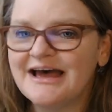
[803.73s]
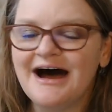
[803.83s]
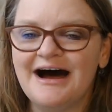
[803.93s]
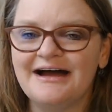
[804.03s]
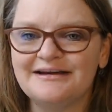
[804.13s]

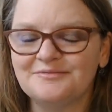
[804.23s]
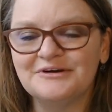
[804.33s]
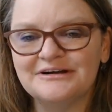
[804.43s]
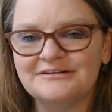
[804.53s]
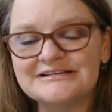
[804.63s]
I am
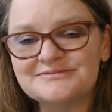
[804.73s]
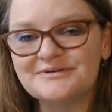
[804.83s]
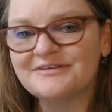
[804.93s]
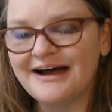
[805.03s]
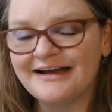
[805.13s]
reading this with
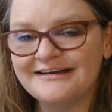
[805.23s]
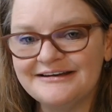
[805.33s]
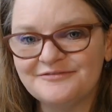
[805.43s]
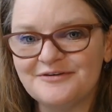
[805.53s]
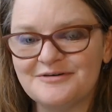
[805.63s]
Heidi
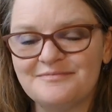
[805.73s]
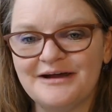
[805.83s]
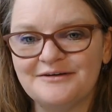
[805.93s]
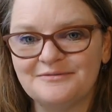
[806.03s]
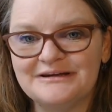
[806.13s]
from My
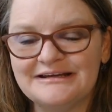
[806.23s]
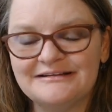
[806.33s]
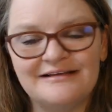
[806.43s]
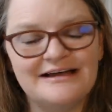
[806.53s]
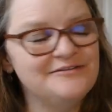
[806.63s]
Reading
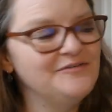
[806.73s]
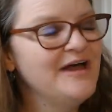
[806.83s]
Life.